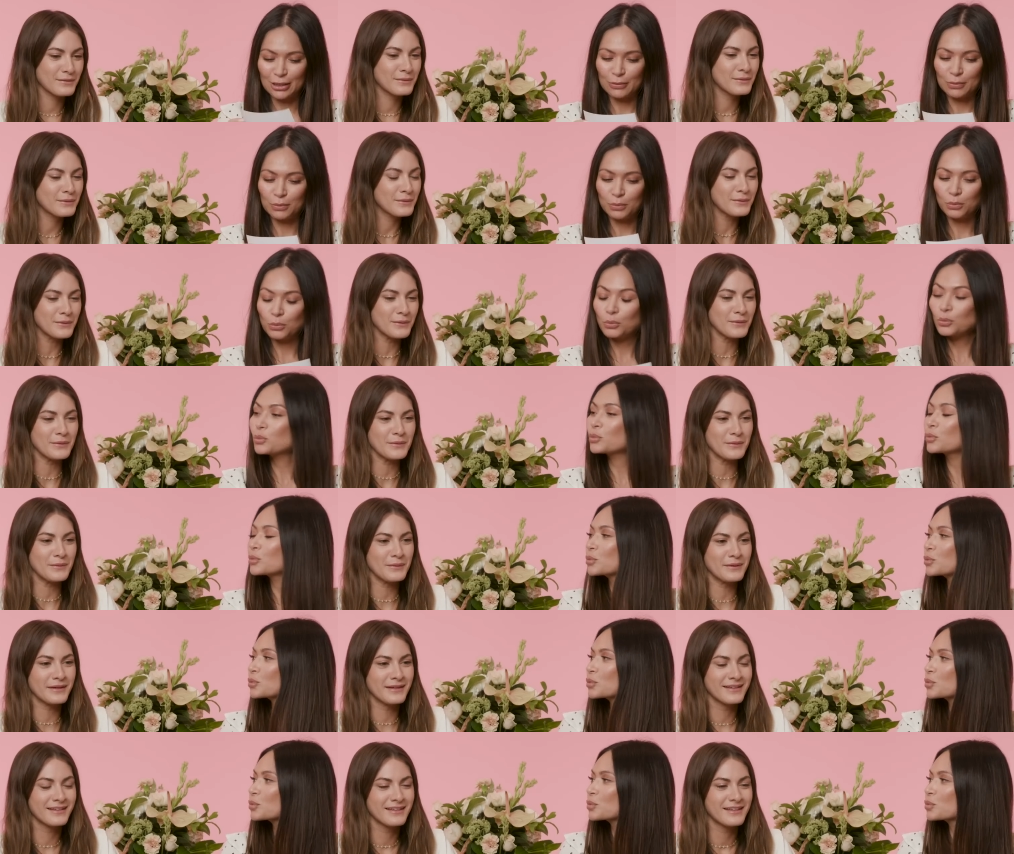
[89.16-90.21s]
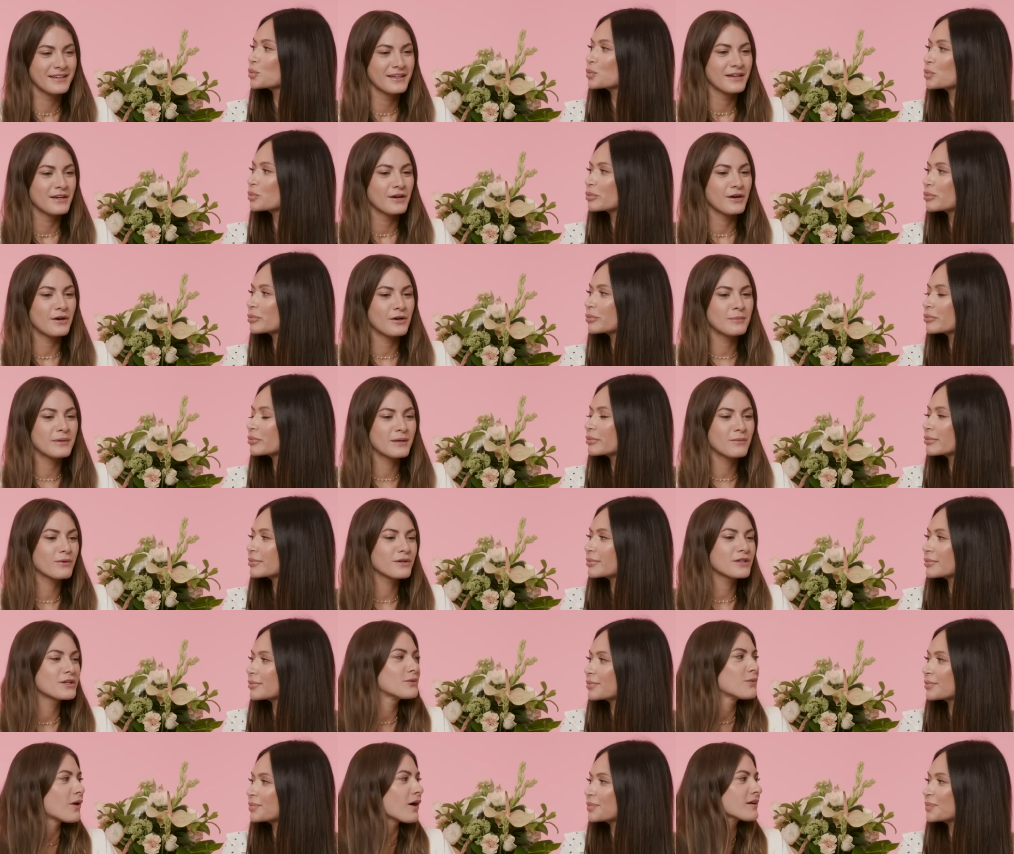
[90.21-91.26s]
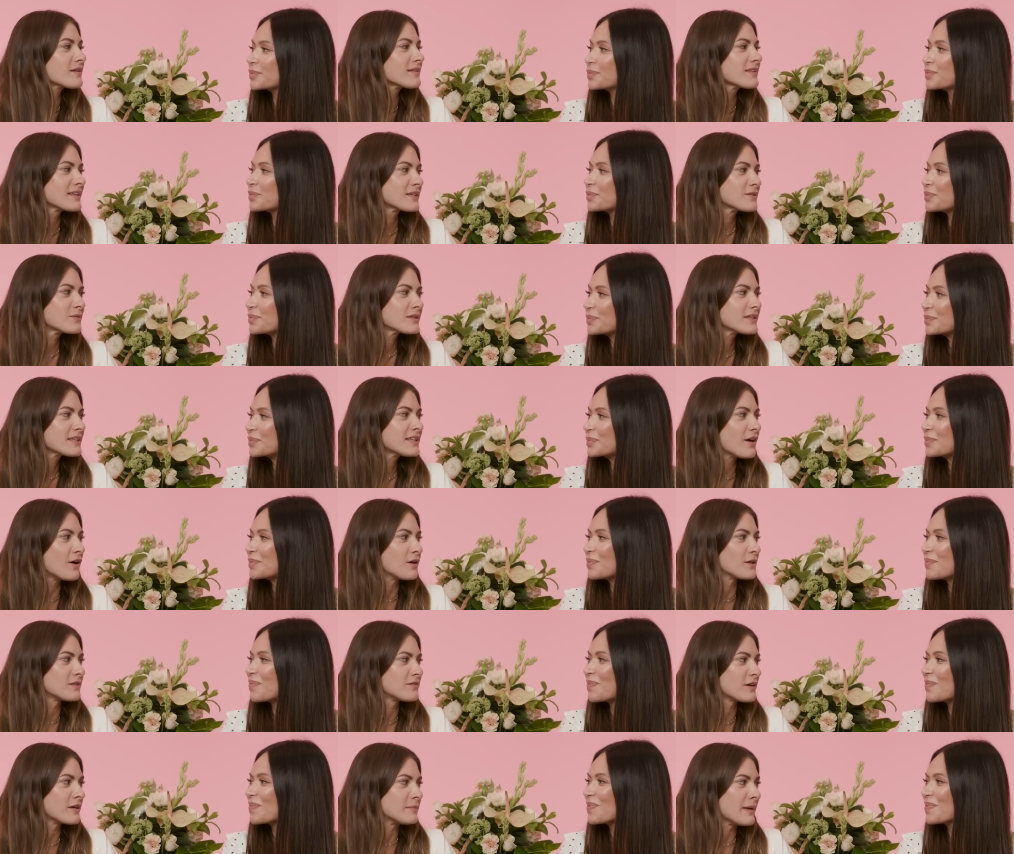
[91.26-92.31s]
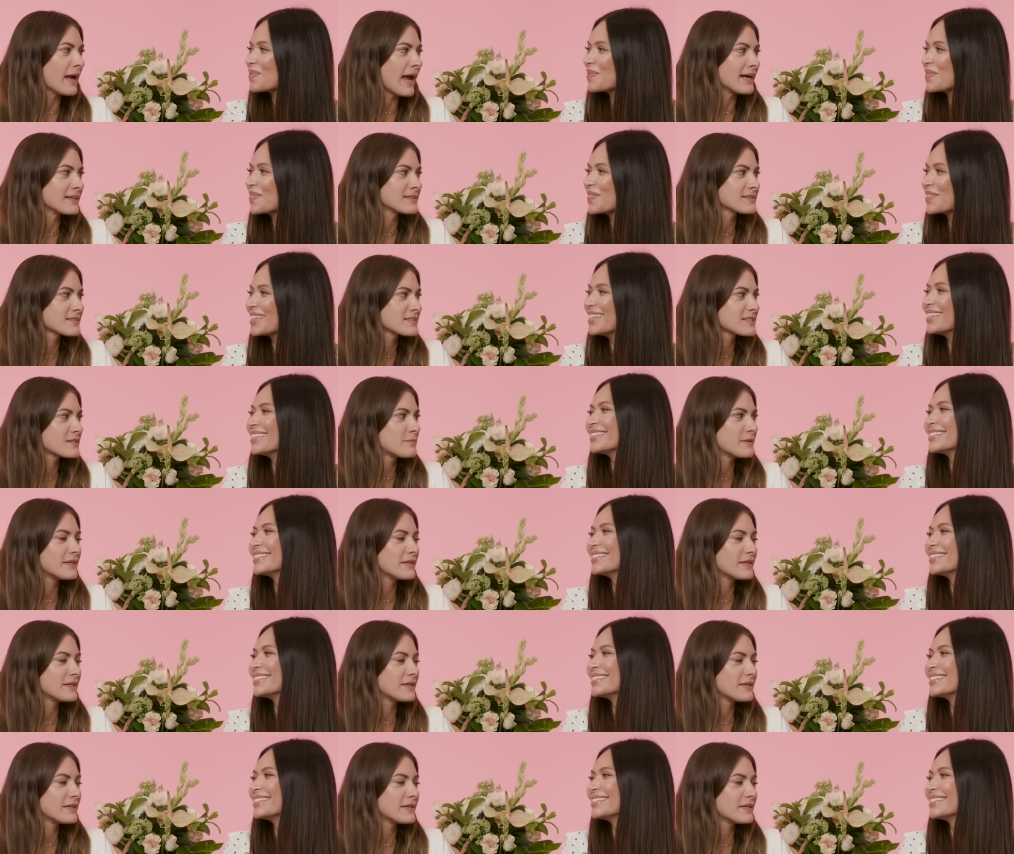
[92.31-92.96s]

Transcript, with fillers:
Speaker 1: Ooh, Oh my, well, you are literally all of our masks